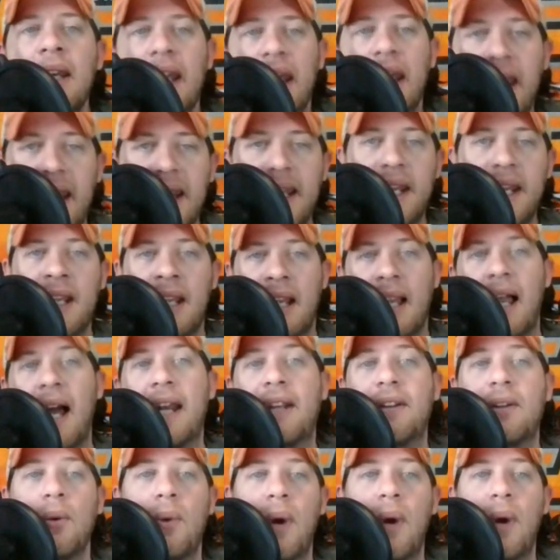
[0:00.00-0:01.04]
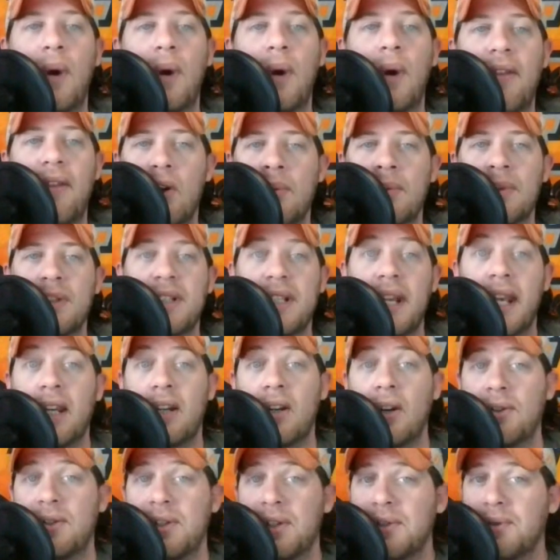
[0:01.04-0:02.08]
he didn't like the way that Oklahoma State
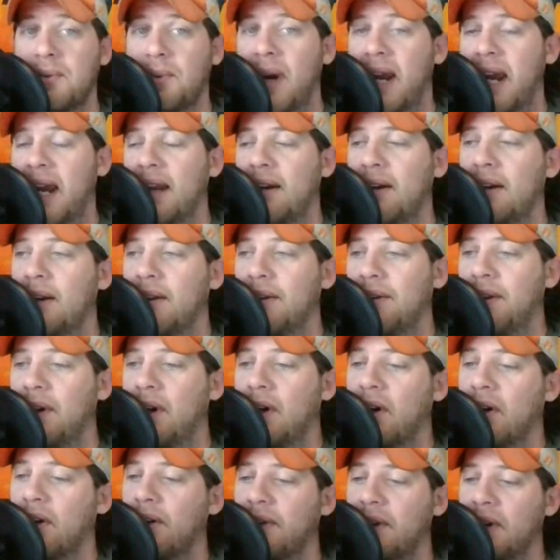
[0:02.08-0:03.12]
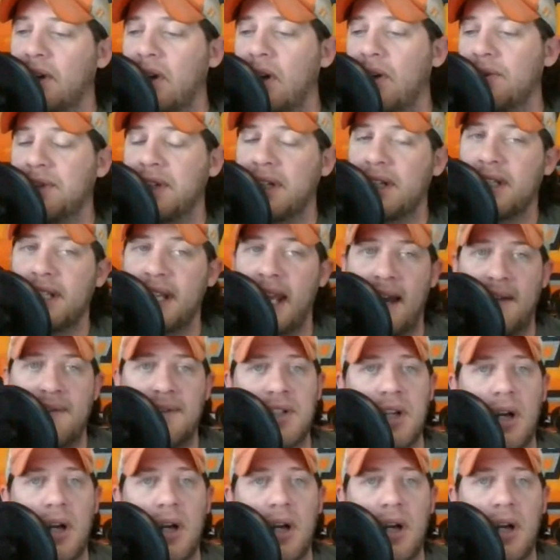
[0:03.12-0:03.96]
coaches ran their coaching staff.